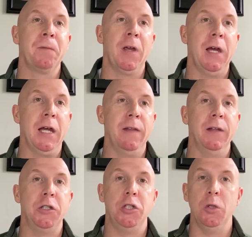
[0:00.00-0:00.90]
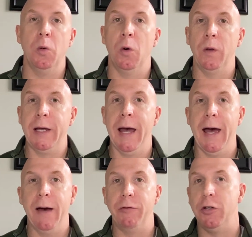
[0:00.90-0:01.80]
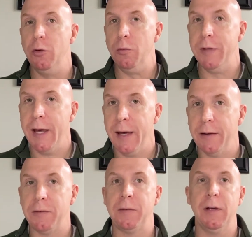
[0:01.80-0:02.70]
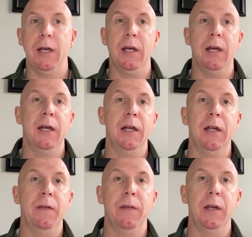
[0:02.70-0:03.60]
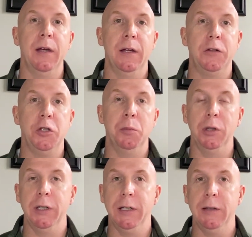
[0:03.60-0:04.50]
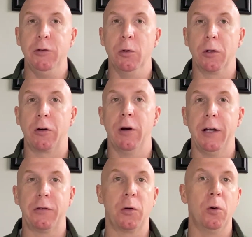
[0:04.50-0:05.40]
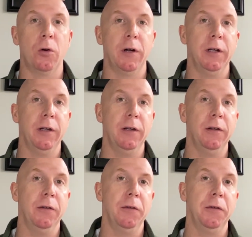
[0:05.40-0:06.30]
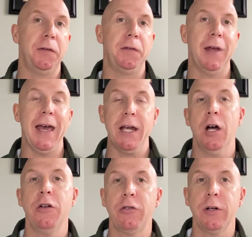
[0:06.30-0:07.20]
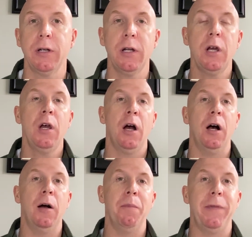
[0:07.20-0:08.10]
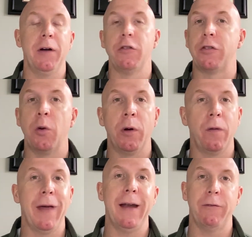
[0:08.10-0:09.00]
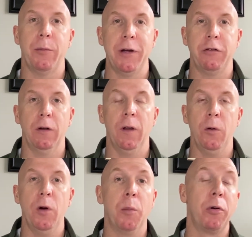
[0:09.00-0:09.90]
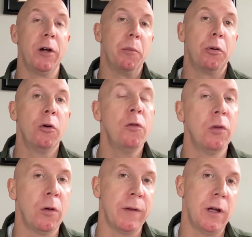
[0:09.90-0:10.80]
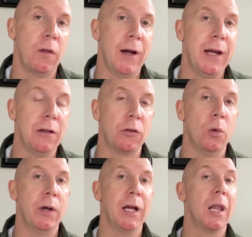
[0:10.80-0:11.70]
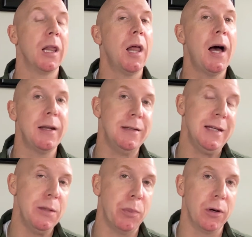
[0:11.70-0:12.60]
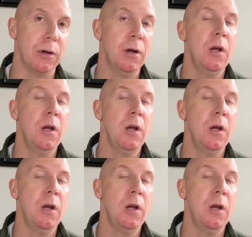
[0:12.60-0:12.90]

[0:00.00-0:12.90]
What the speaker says: and that you only have two debts, and that you believe your credit score is 800, they're just going on that information alone. A pre-approval, on the other hand, is going a lot deeper.